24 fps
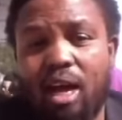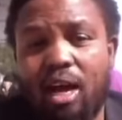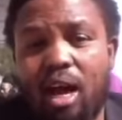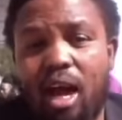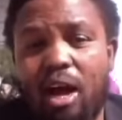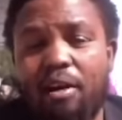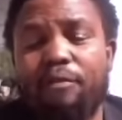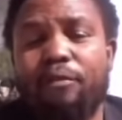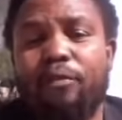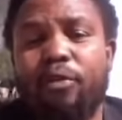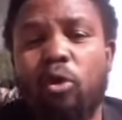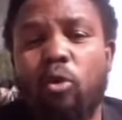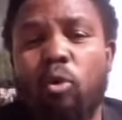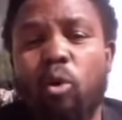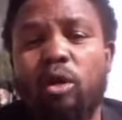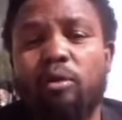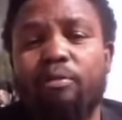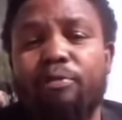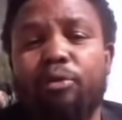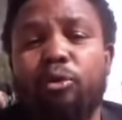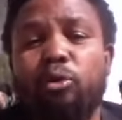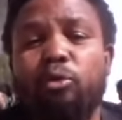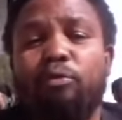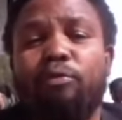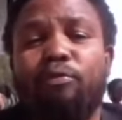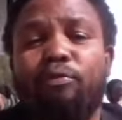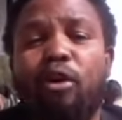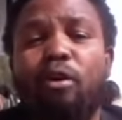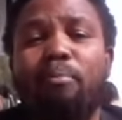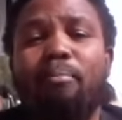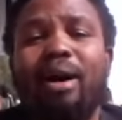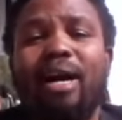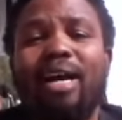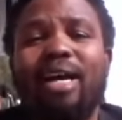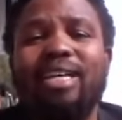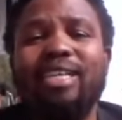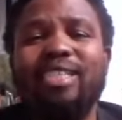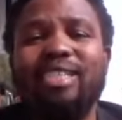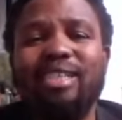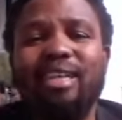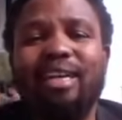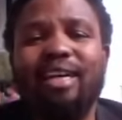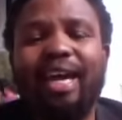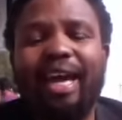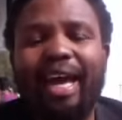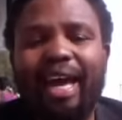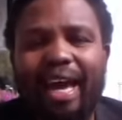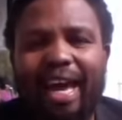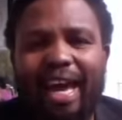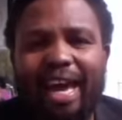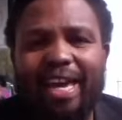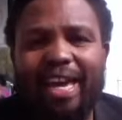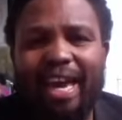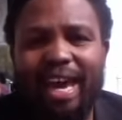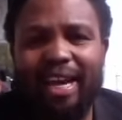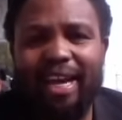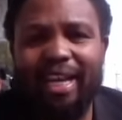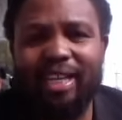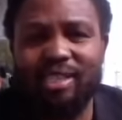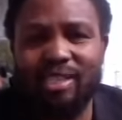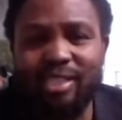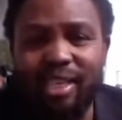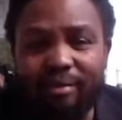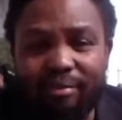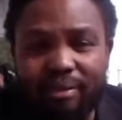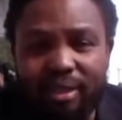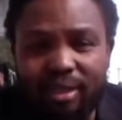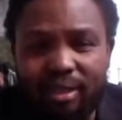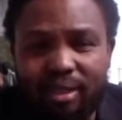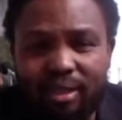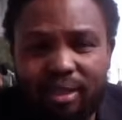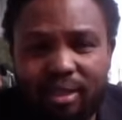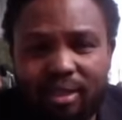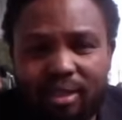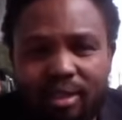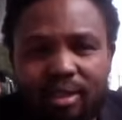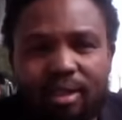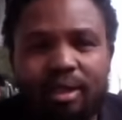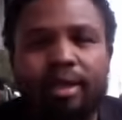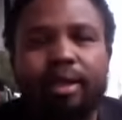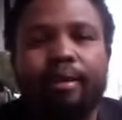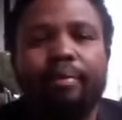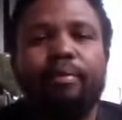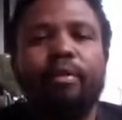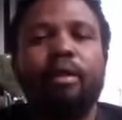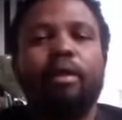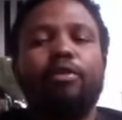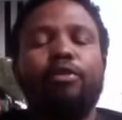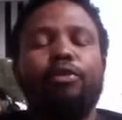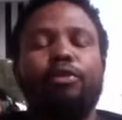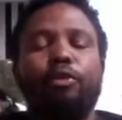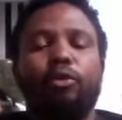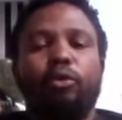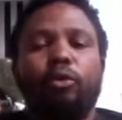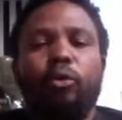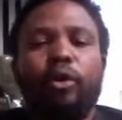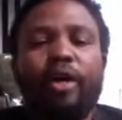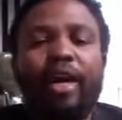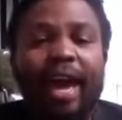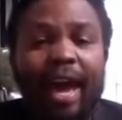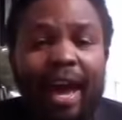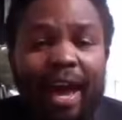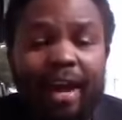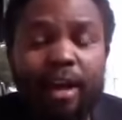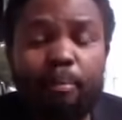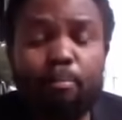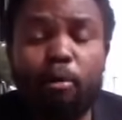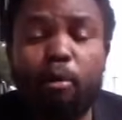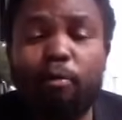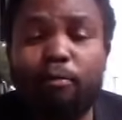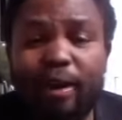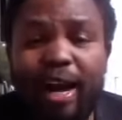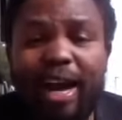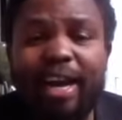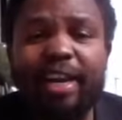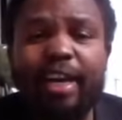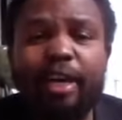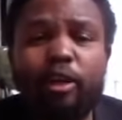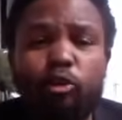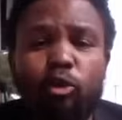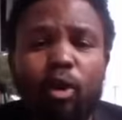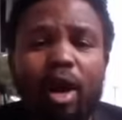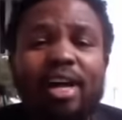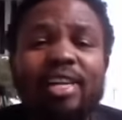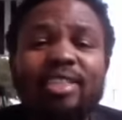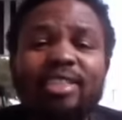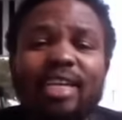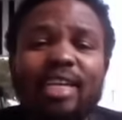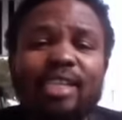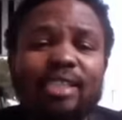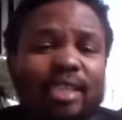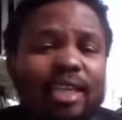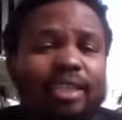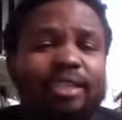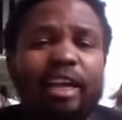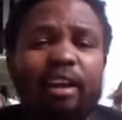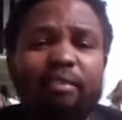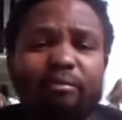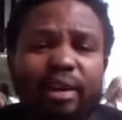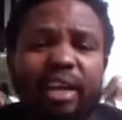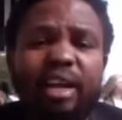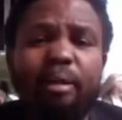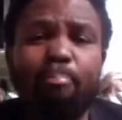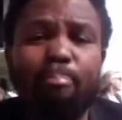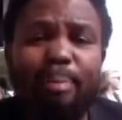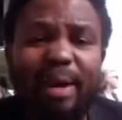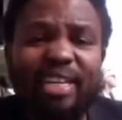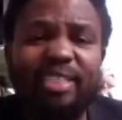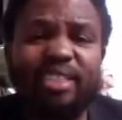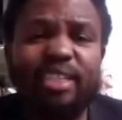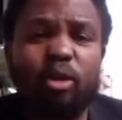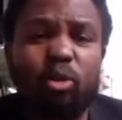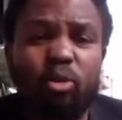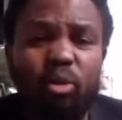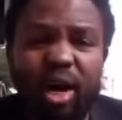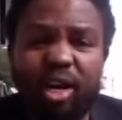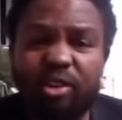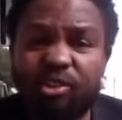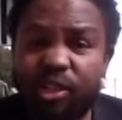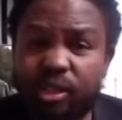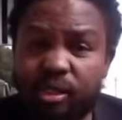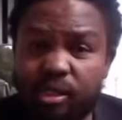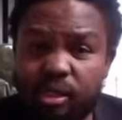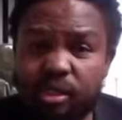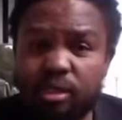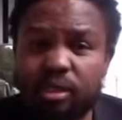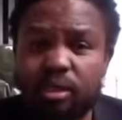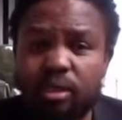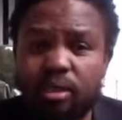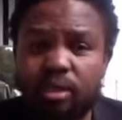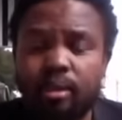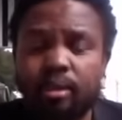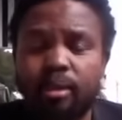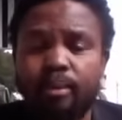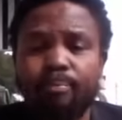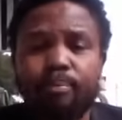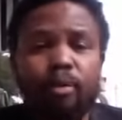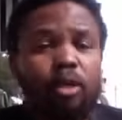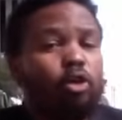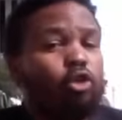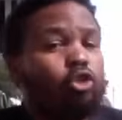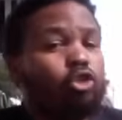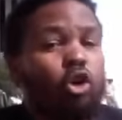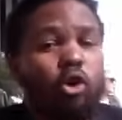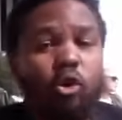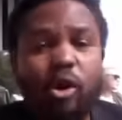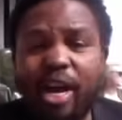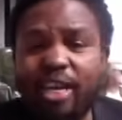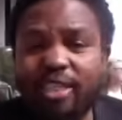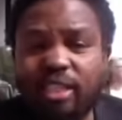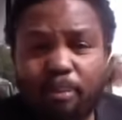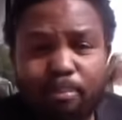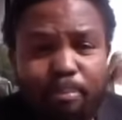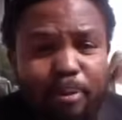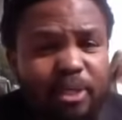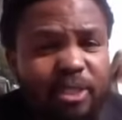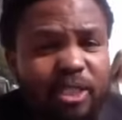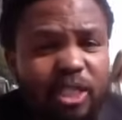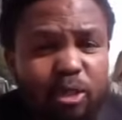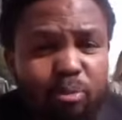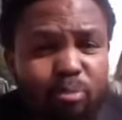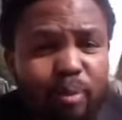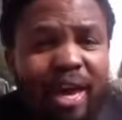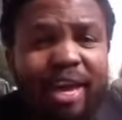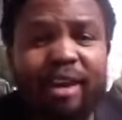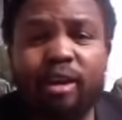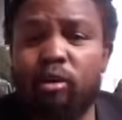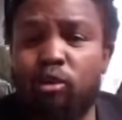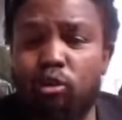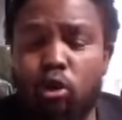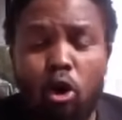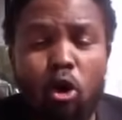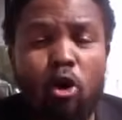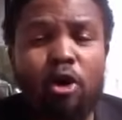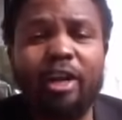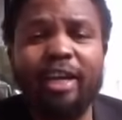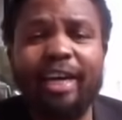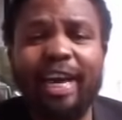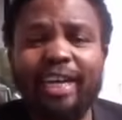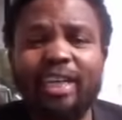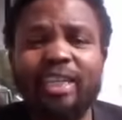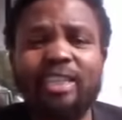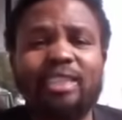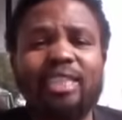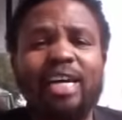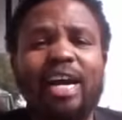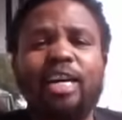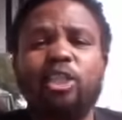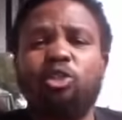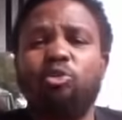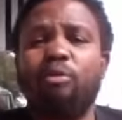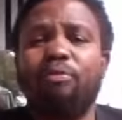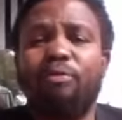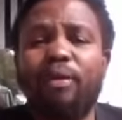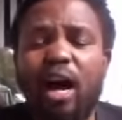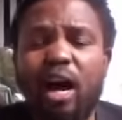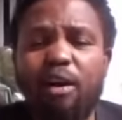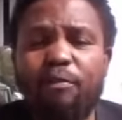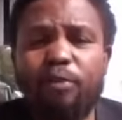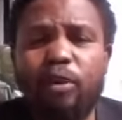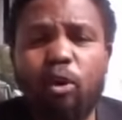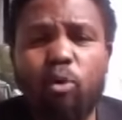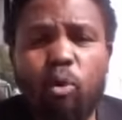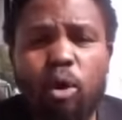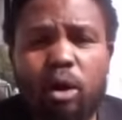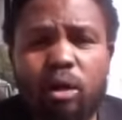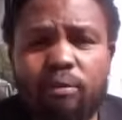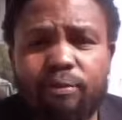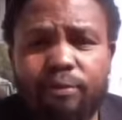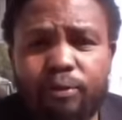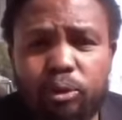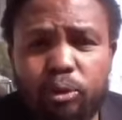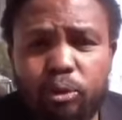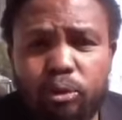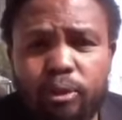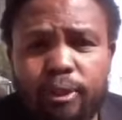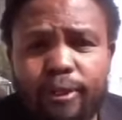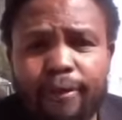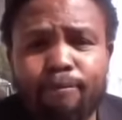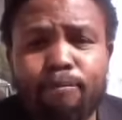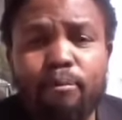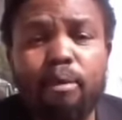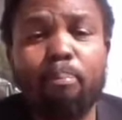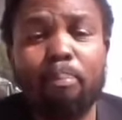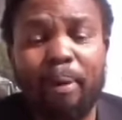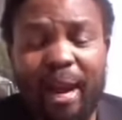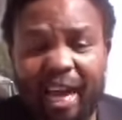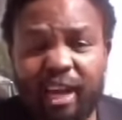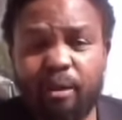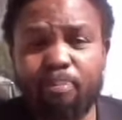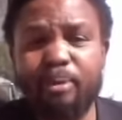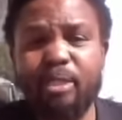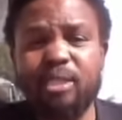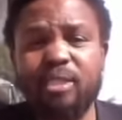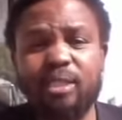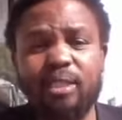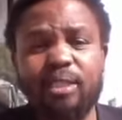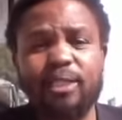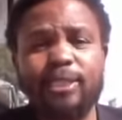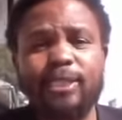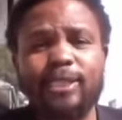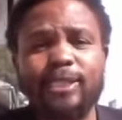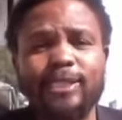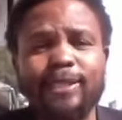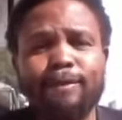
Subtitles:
Afro World View, former ANN7. You can, provided you answer certain very basic questions. So as a businessman, go get in touch with Afro World View, Black business.